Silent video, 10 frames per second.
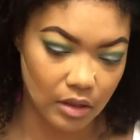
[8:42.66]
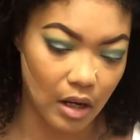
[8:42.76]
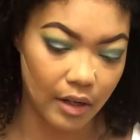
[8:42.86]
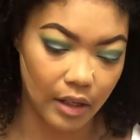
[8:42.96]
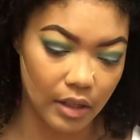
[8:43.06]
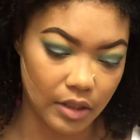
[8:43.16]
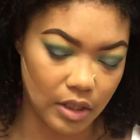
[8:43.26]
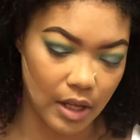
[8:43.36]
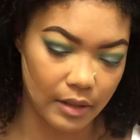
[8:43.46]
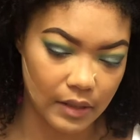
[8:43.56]
Sorry, I
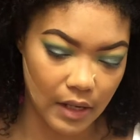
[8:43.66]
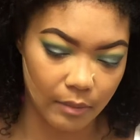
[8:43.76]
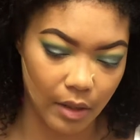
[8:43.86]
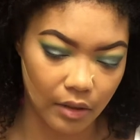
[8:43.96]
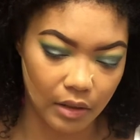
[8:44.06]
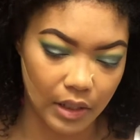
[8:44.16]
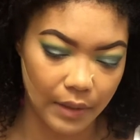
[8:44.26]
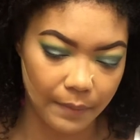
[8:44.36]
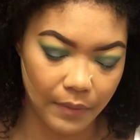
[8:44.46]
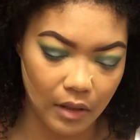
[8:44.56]
just got setting powder on
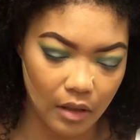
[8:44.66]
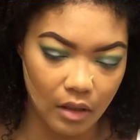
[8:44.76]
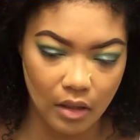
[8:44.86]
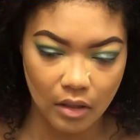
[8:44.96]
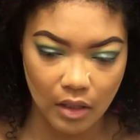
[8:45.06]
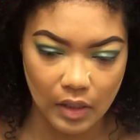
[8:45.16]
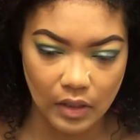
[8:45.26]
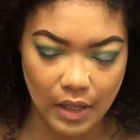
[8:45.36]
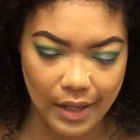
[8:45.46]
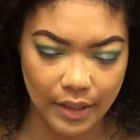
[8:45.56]
it. It's
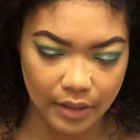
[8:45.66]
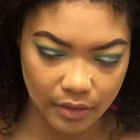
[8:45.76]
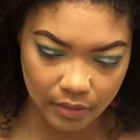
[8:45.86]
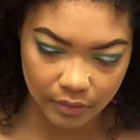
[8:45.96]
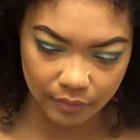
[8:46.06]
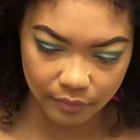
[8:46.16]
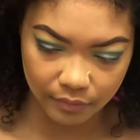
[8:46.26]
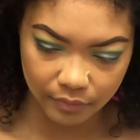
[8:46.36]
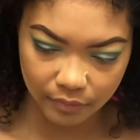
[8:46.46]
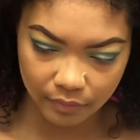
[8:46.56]
like,
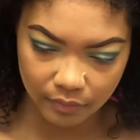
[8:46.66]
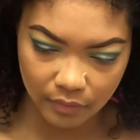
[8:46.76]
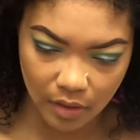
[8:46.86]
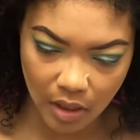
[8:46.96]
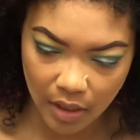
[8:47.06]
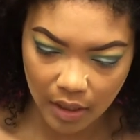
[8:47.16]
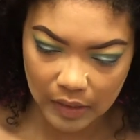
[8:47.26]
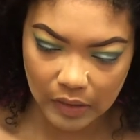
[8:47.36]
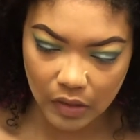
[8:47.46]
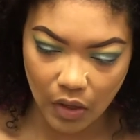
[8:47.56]
it
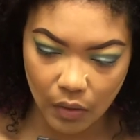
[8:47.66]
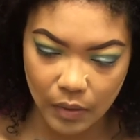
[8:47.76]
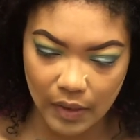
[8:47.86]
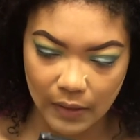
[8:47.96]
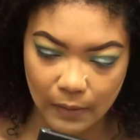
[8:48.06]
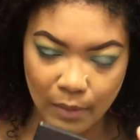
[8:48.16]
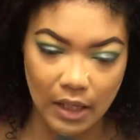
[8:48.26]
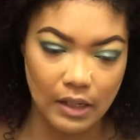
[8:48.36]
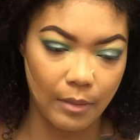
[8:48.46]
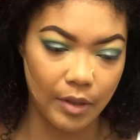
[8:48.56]
says 06
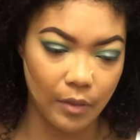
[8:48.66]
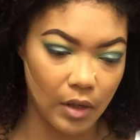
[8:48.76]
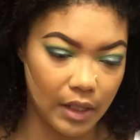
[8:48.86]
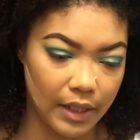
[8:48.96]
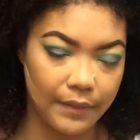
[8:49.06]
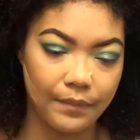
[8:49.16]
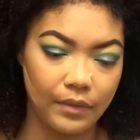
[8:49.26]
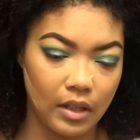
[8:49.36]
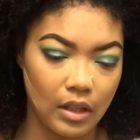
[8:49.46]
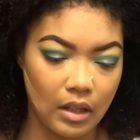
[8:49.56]
PW on it.
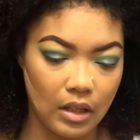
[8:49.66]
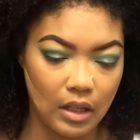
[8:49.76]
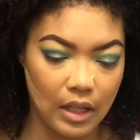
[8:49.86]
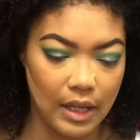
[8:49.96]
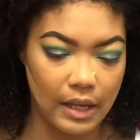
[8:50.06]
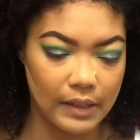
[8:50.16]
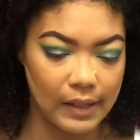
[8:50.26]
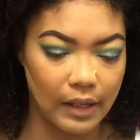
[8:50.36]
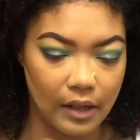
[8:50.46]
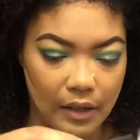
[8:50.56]
It has
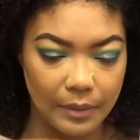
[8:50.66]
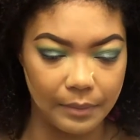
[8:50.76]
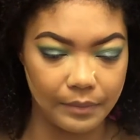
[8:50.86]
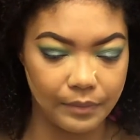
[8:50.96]
like a